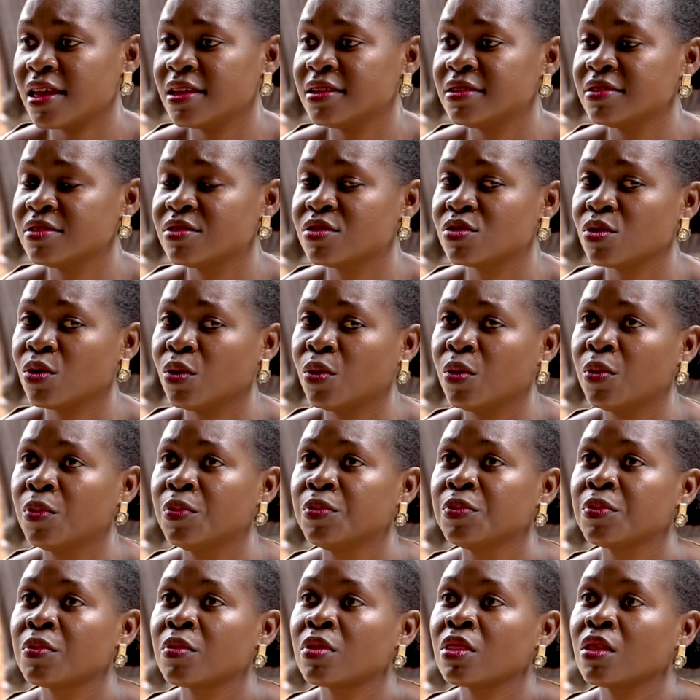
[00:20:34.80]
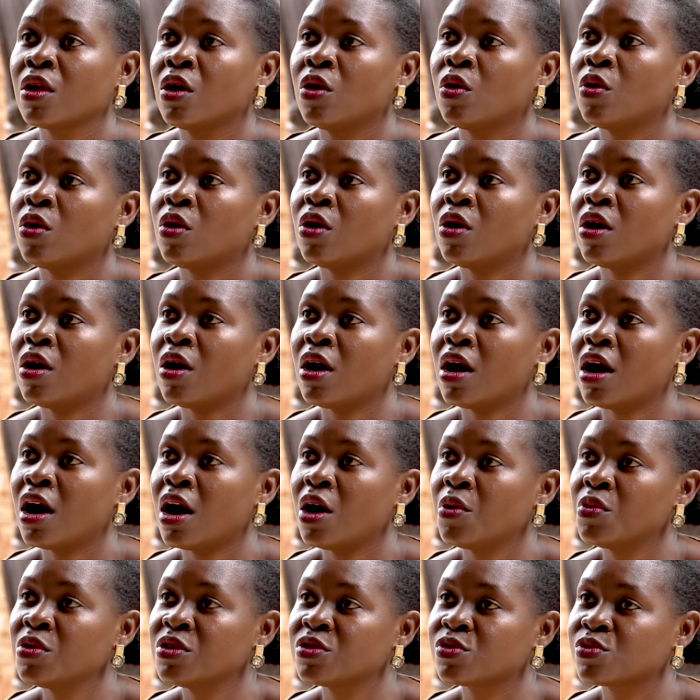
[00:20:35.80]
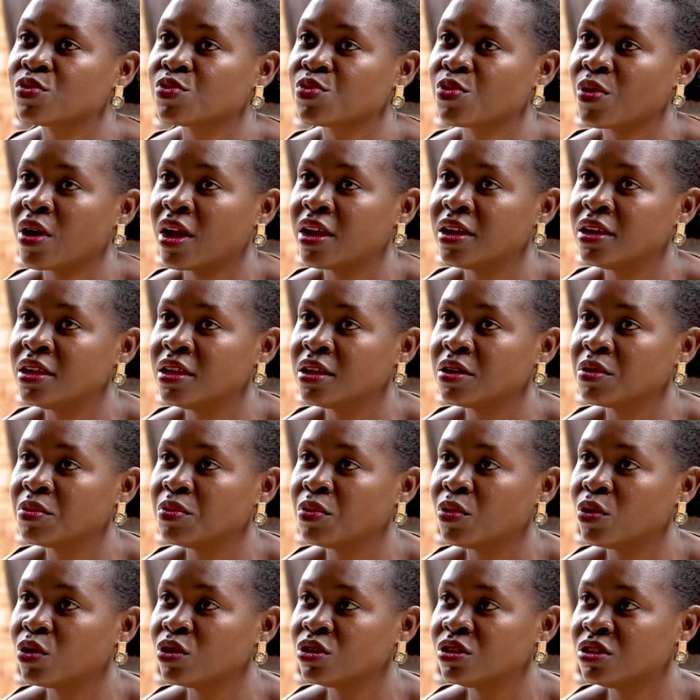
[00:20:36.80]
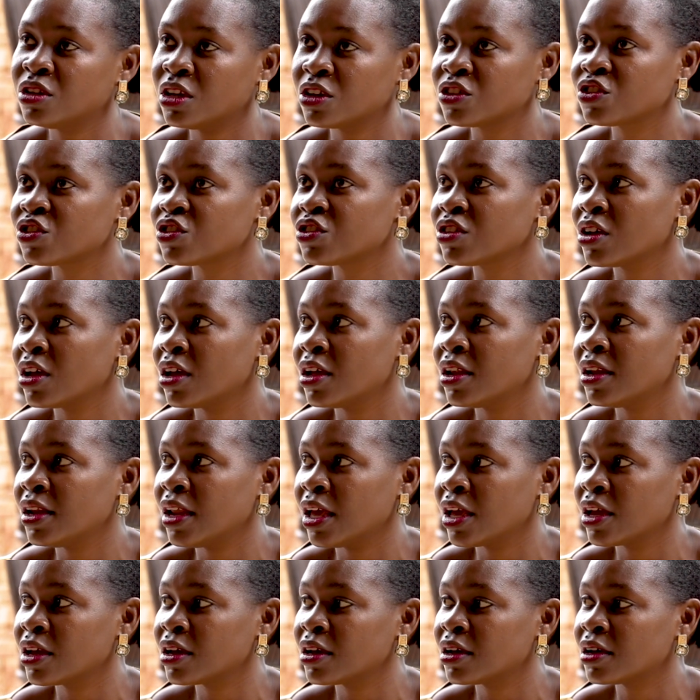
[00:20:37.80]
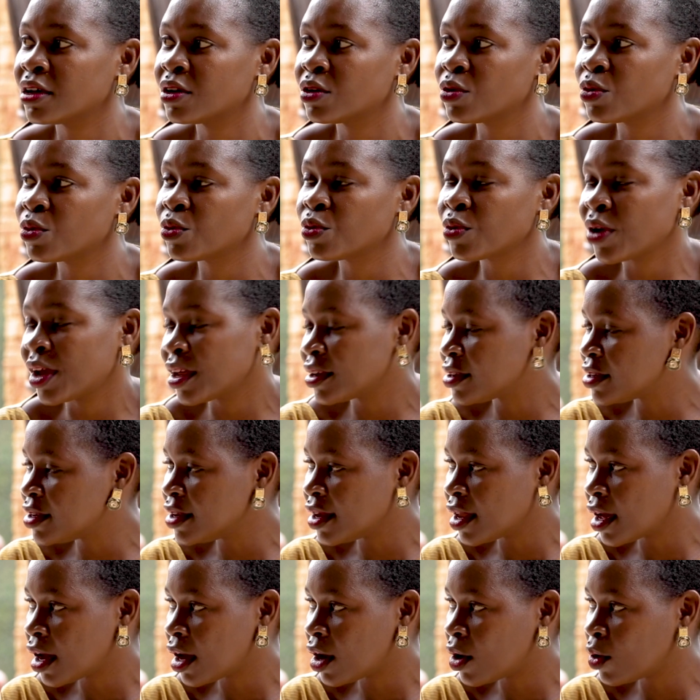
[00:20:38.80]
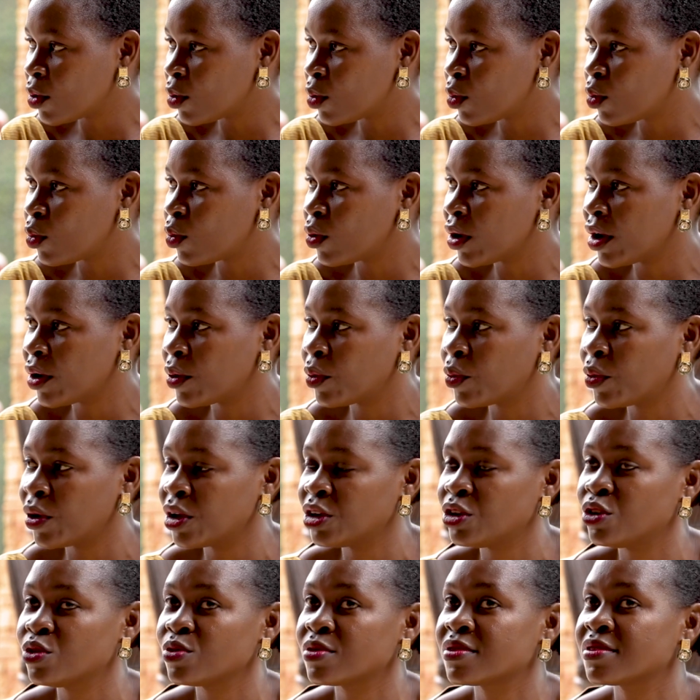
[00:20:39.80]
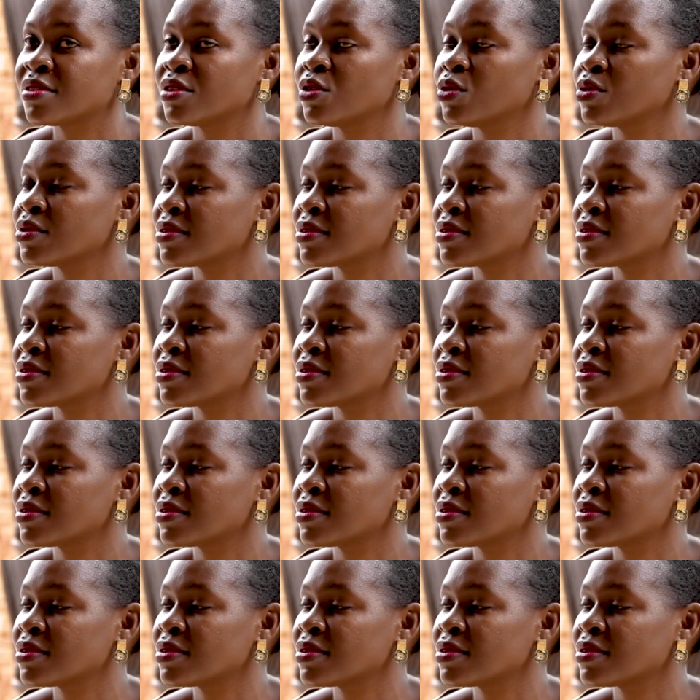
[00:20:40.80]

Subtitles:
and so how is running Modesha like right now? Where do you see